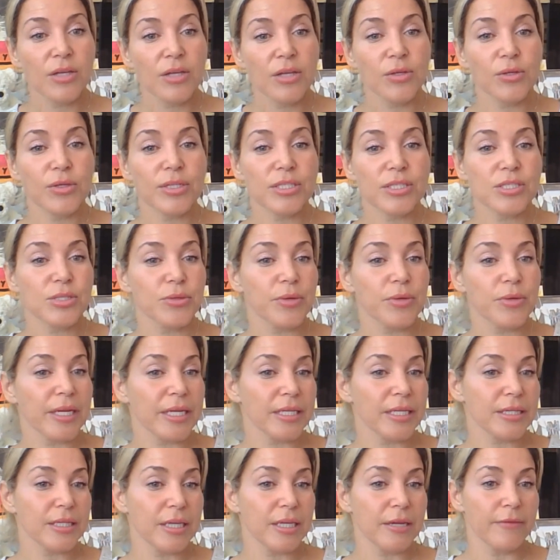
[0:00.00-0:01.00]
You could do
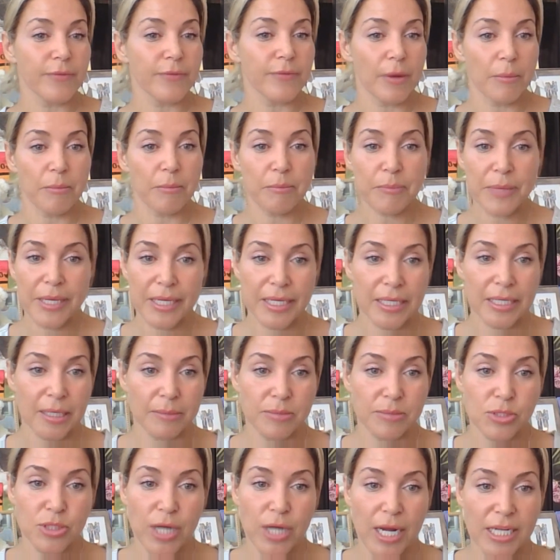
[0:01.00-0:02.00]
anything from picking
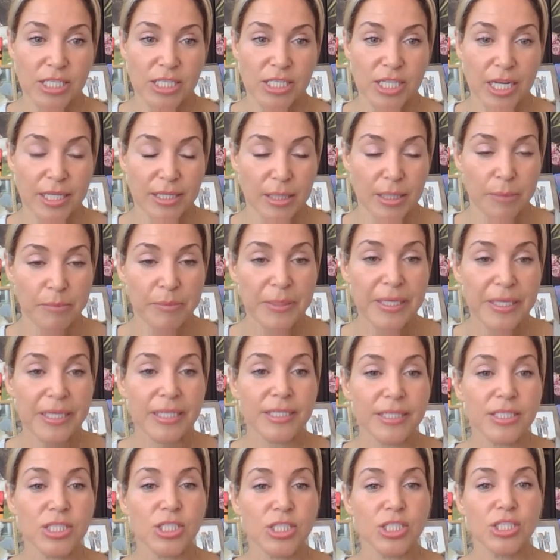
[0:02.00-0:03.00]
up trash at the
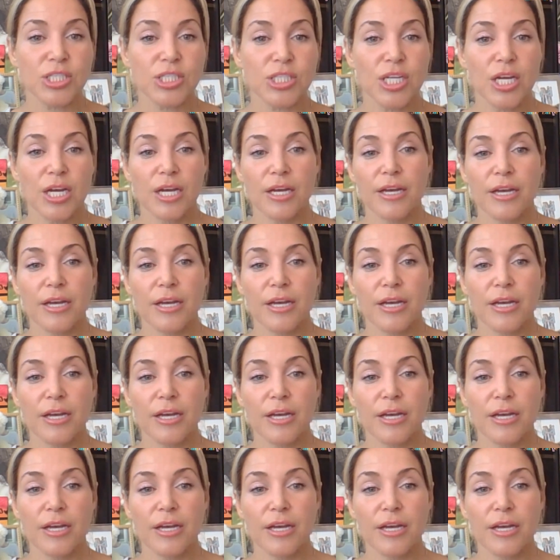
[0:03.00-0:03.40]
beach,